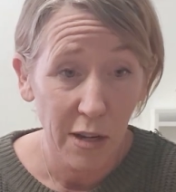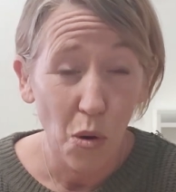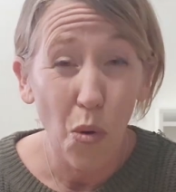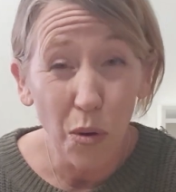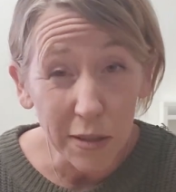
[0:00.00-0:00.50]

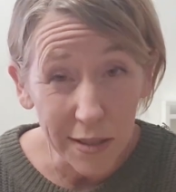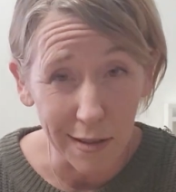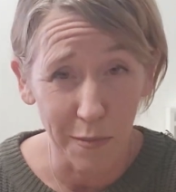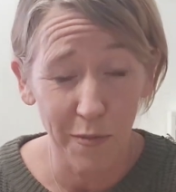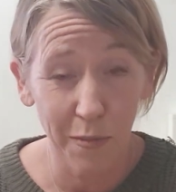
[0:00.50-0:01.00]

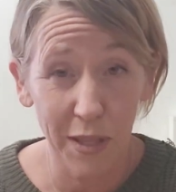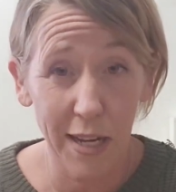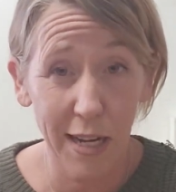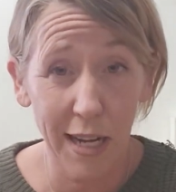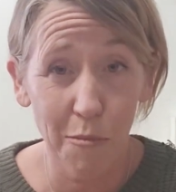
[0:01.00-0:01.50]
awesome
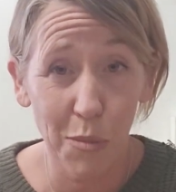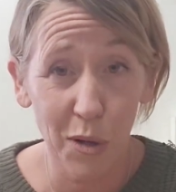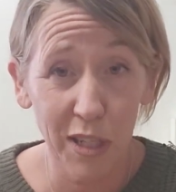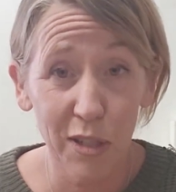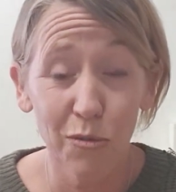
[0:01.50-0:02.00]
that our
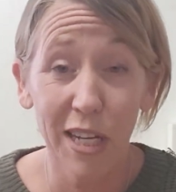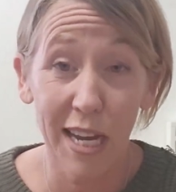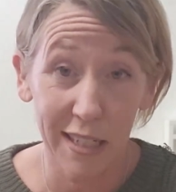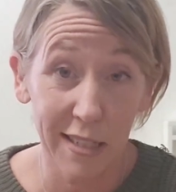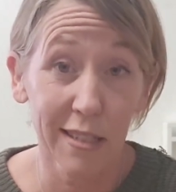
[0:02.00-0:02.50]
bodies
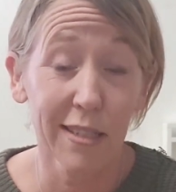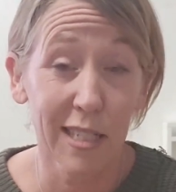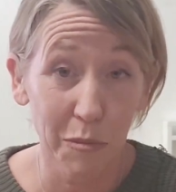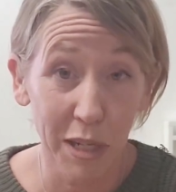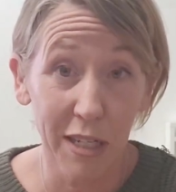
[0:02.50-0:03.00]
react to
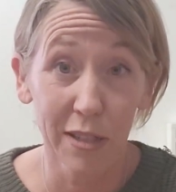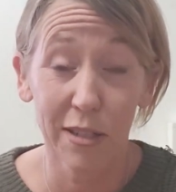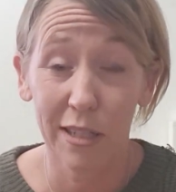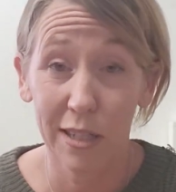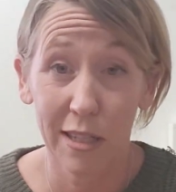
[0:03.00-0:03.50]

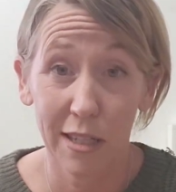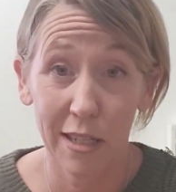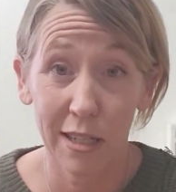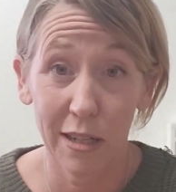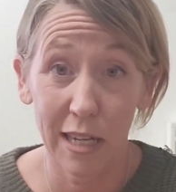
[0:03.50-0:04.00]
stimulus
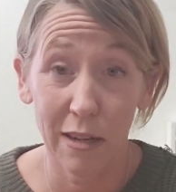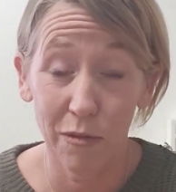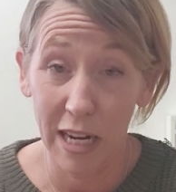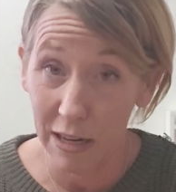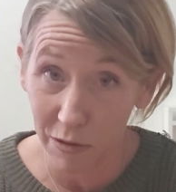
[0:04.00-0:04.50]

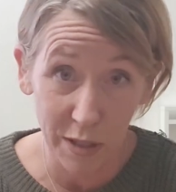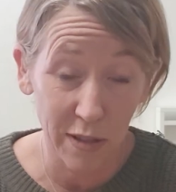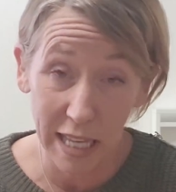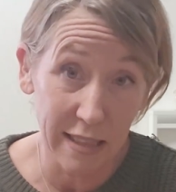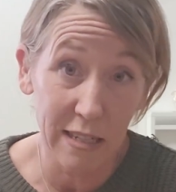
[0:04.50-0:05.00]
and
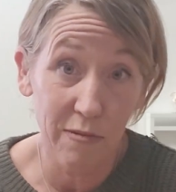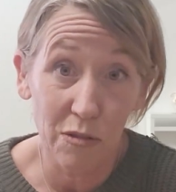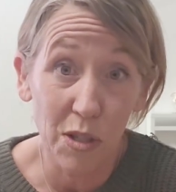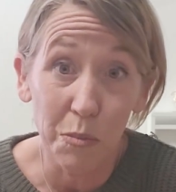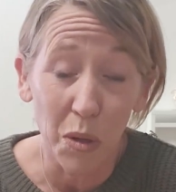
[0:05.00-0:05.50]
that they
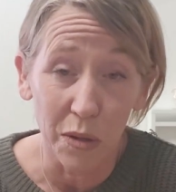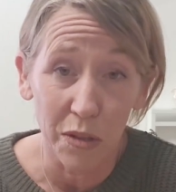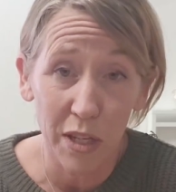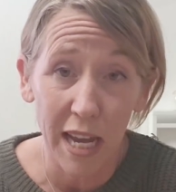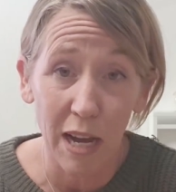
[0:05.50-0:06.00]
respond
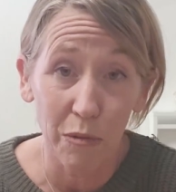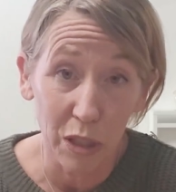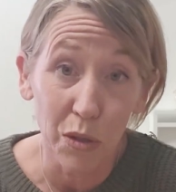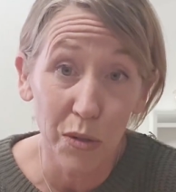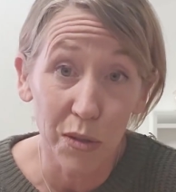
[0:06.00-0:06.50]
to how we
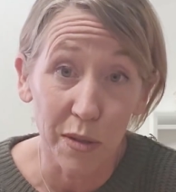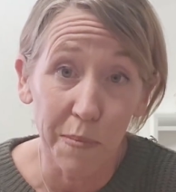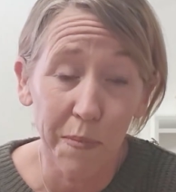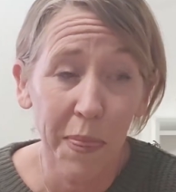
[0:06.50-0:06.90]
use them.